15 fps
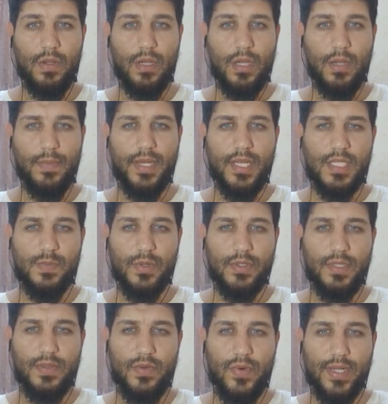I'm gonna export
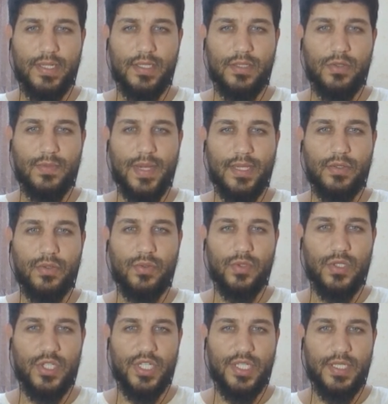it directly to my Google
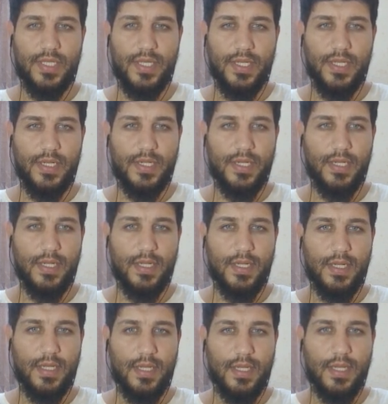Sheet here
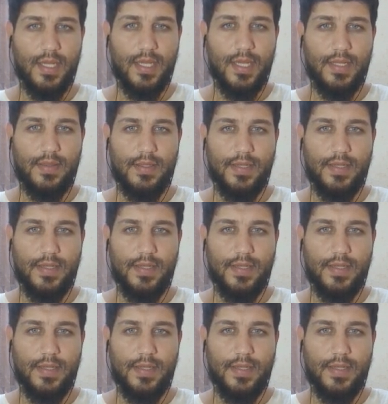and